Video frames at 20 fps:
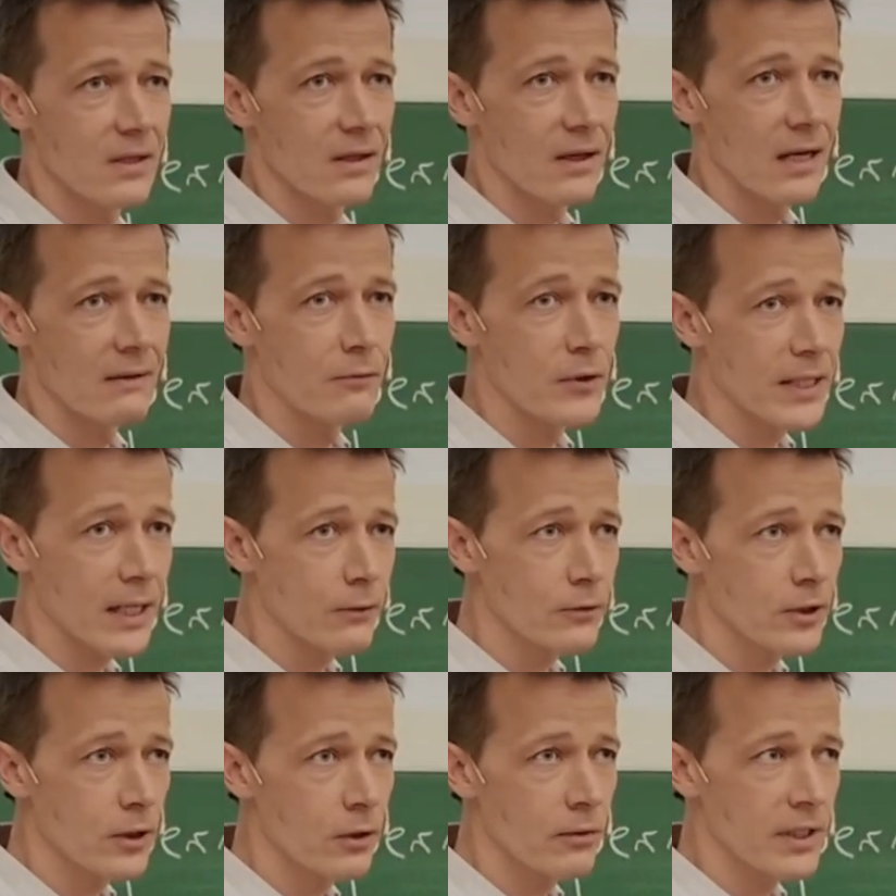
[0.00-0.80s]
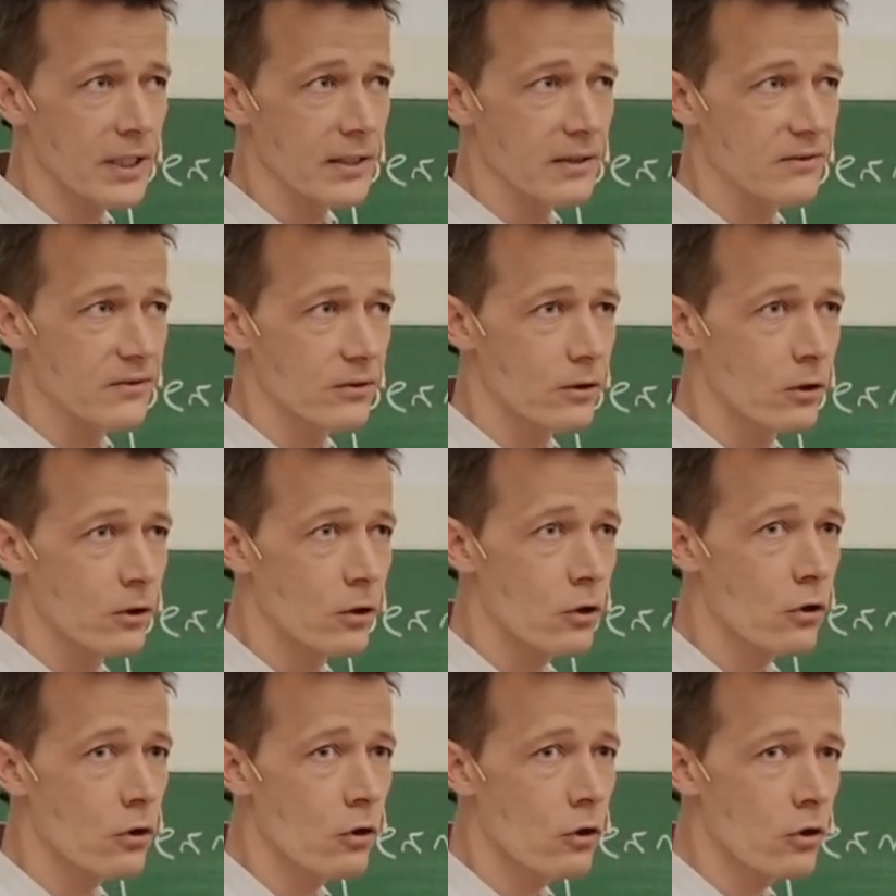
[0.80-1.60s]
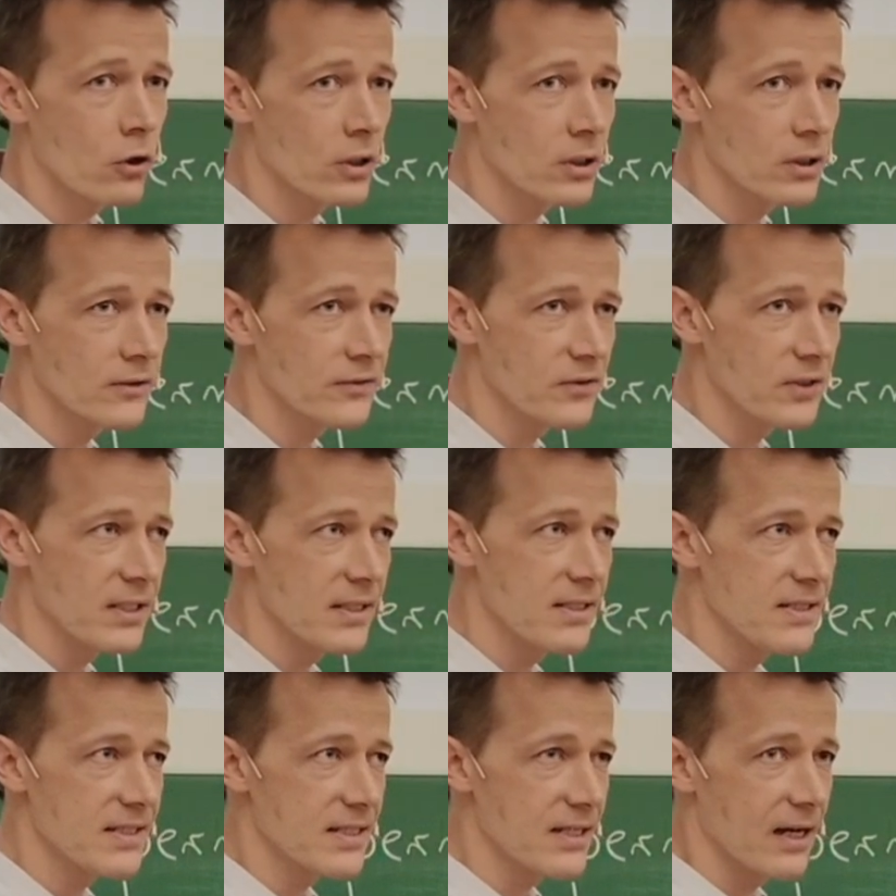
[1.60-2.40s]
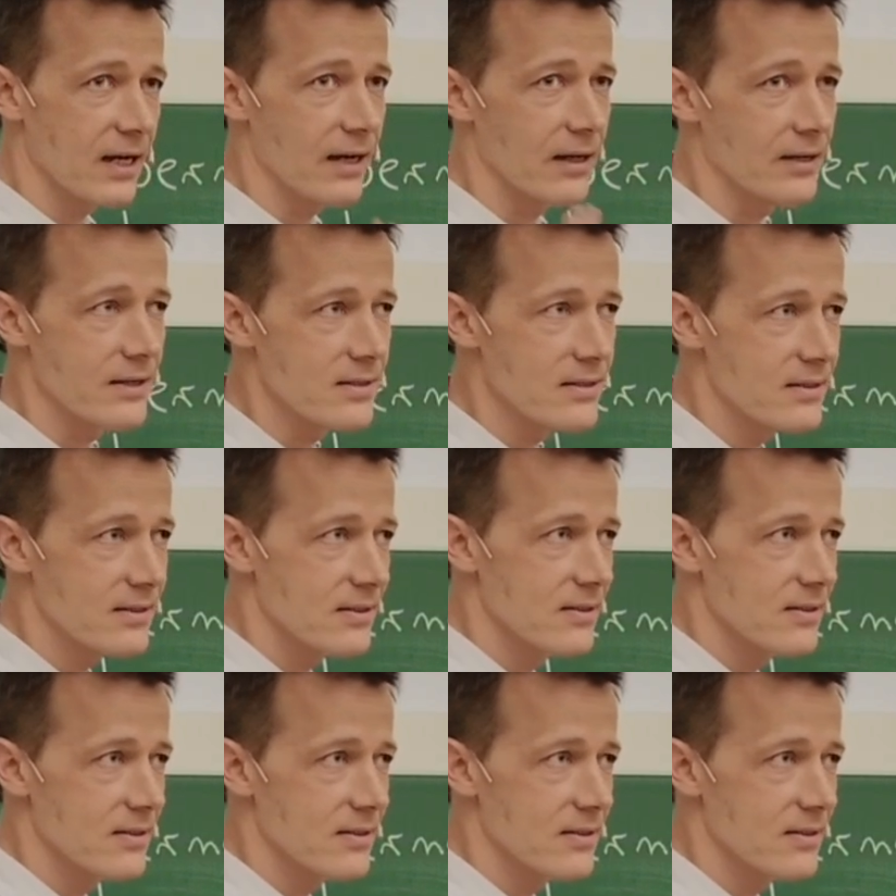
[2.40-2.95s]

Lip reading: And without knowing it, all of these guys